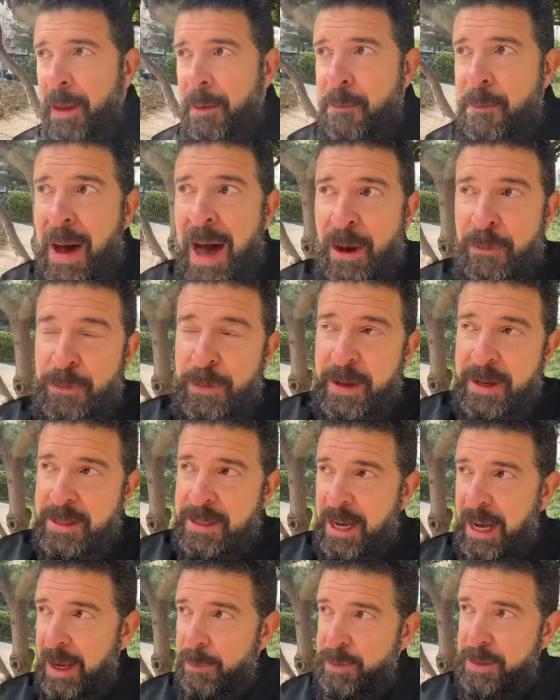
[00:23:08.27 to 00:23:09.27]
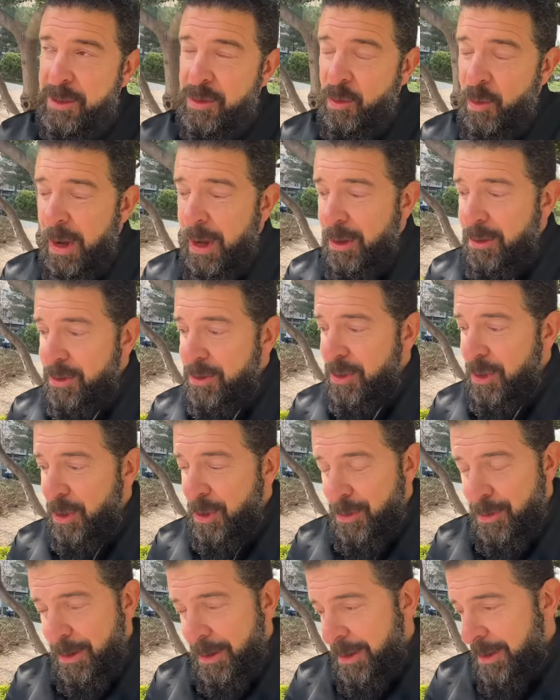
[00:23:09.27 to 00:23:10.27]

mafia types as well. So,